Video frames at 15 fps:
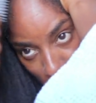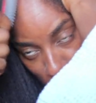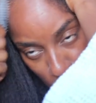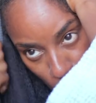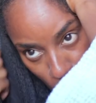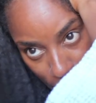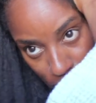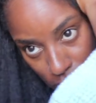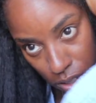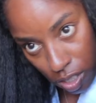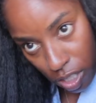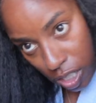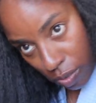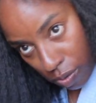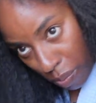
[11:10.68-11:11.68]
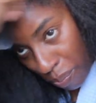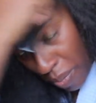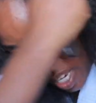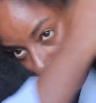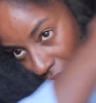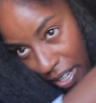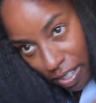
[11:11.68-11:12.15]
sweating just from
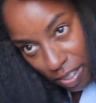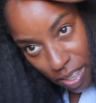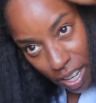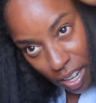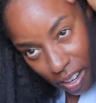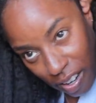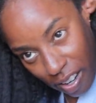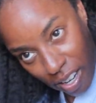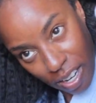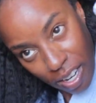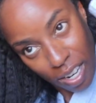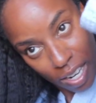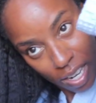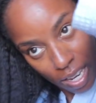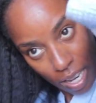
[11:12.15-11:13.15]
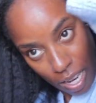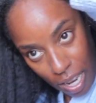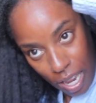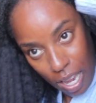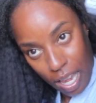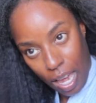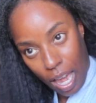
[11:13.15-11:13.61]
being under there.
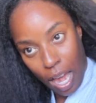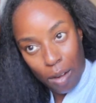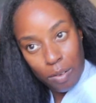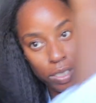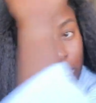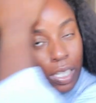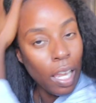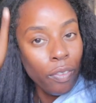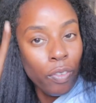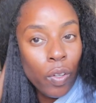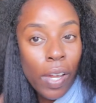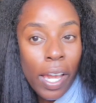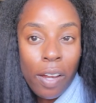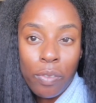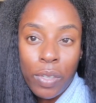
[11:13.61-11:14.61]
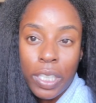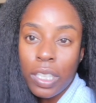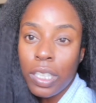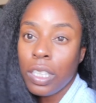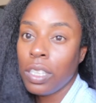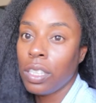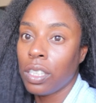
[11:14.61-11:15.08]
I would say if you have one of
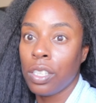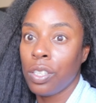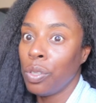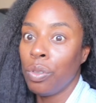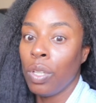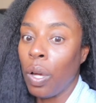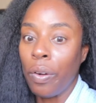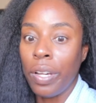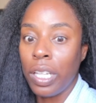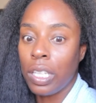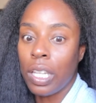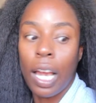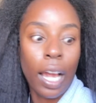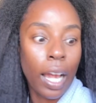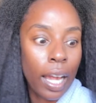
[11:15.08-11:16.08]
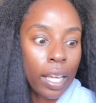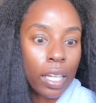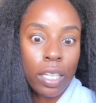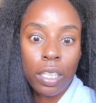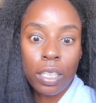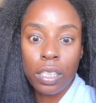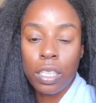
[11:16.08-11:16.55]
these, do low heat, not high
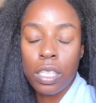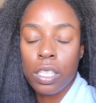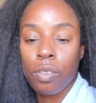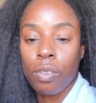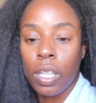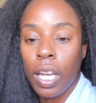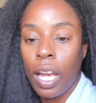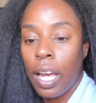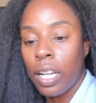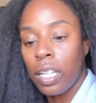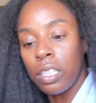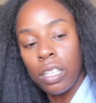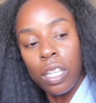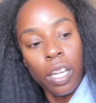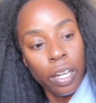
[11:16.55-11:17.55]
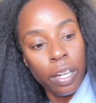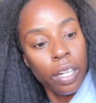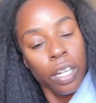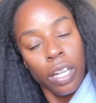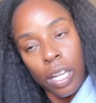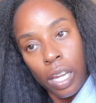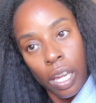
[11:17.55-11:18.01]
heat, because it gets really hot under there.
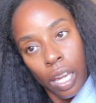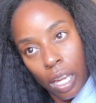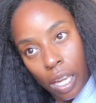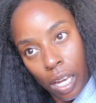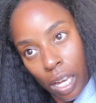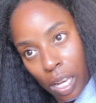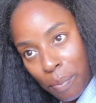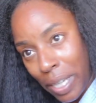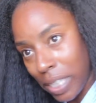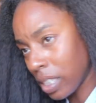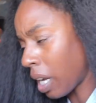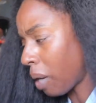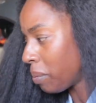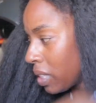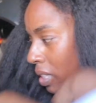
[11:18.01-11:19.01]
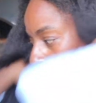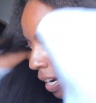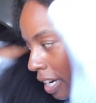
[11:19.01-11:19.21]
My scalp is not